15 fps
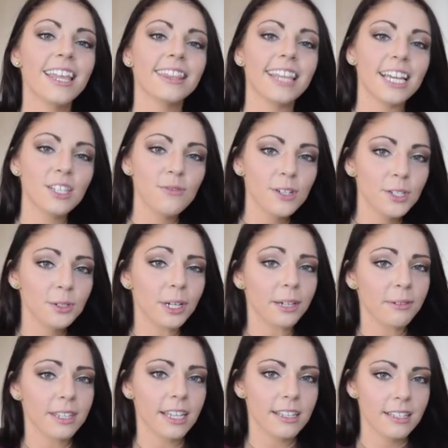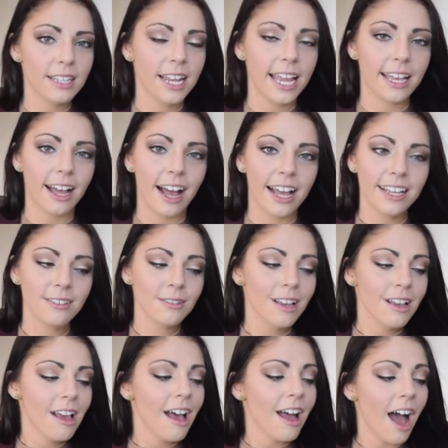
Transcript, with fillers: Thanks for touring with us today, guys.